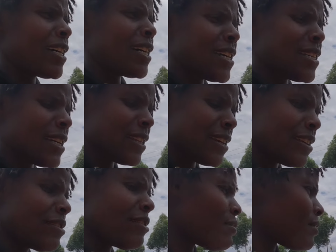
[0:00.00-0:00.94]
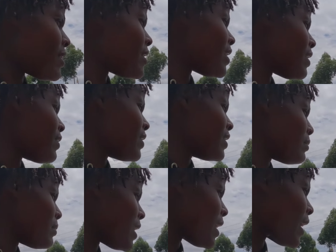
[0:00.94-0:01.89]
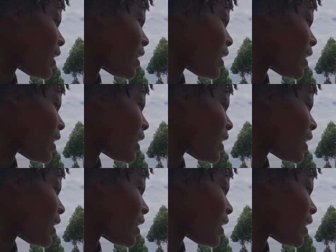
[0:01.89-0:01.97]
guys. And the reason, the only way I